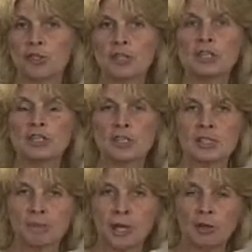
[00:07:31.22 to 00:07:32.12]
to hook it
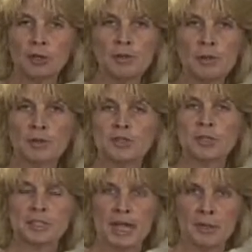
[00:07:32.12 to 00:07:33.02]
to the belt loops or
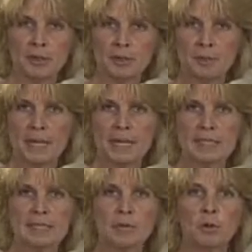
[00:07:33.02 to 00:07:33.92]
to the top of the
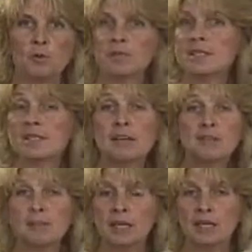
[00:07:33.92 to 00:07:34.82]
pants with a
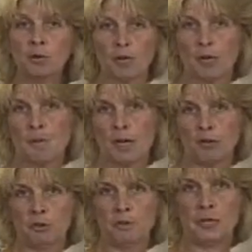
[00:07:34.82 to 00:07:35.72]
safety pin or a
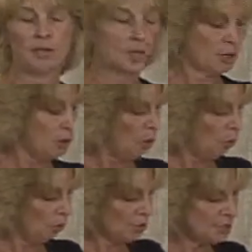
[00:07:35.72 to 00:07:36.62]
belt loop area,
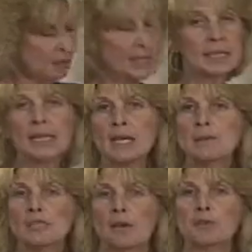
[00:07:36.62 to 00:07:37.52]
or to buy the
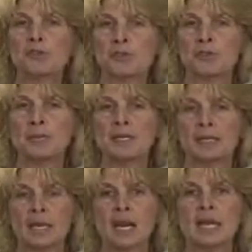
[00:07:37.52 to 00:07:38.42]
camisole for sleeping
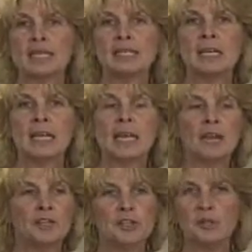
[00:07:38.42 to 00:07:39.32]
at night,
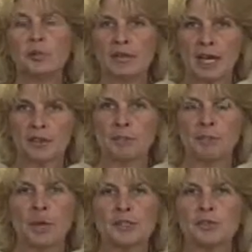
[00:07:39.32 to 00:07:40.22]
and then you're without the
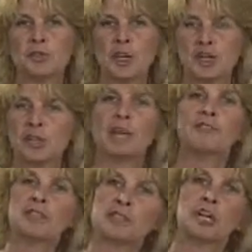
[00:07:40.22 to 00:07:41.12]
bra, so you actually
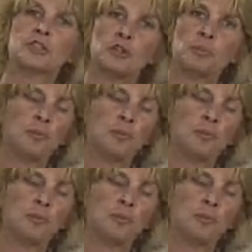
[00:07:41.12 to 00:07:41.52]
have to stock 2